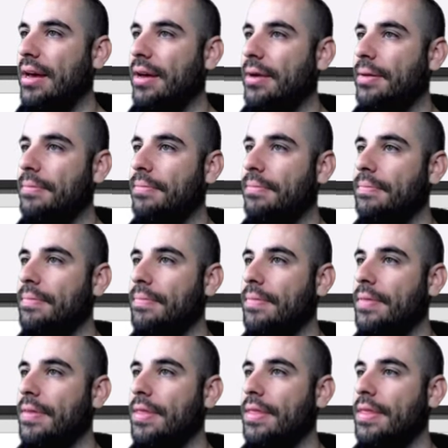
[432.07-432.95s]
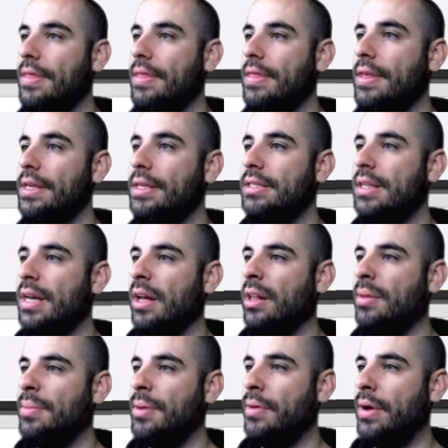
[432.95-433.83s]
um, this
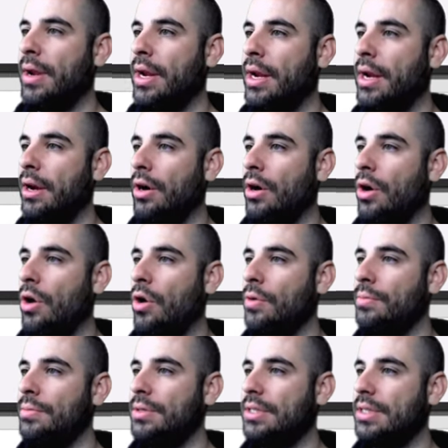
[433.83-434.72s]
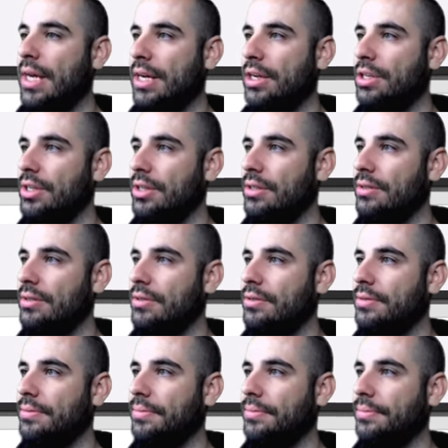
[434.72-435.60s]
element right here, home
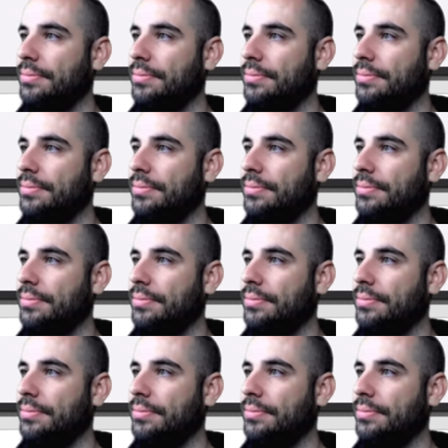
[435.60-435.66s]
sections